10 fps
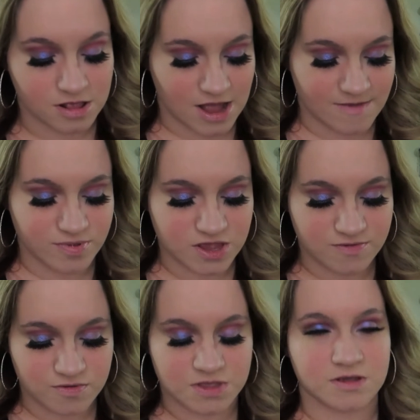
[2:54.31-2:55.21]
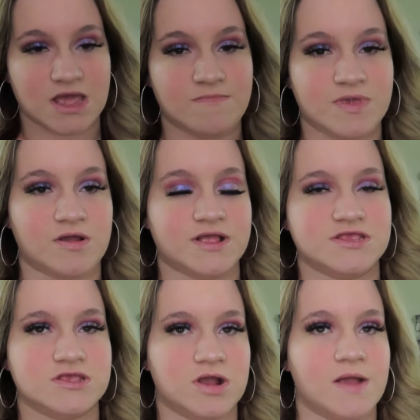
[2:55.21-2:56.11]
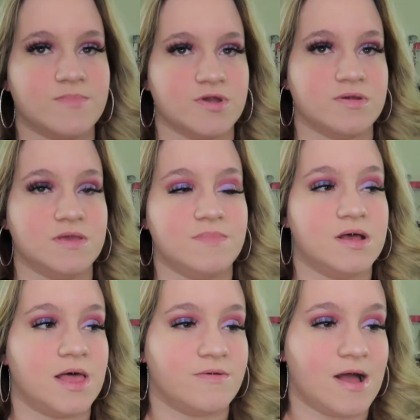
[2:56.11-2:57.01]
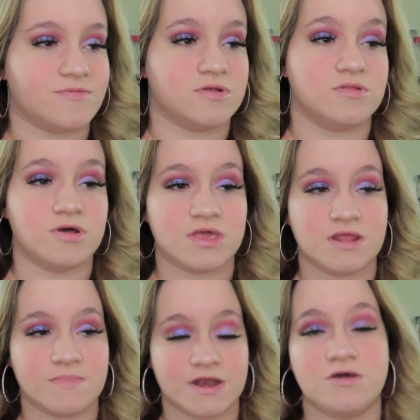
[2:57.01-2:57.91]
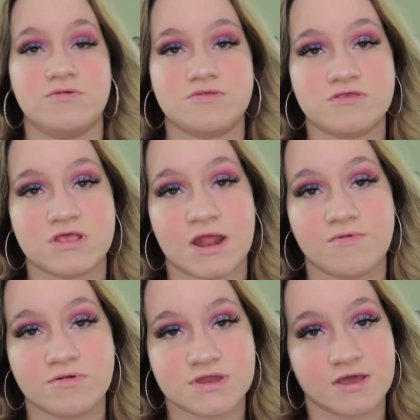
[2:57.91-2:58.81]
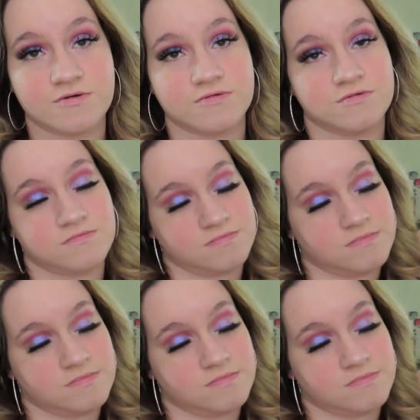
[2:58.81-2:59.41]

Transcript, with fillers: I believe you either gave me your Instagram or your email. I'll have to look in my notes that I wrote down.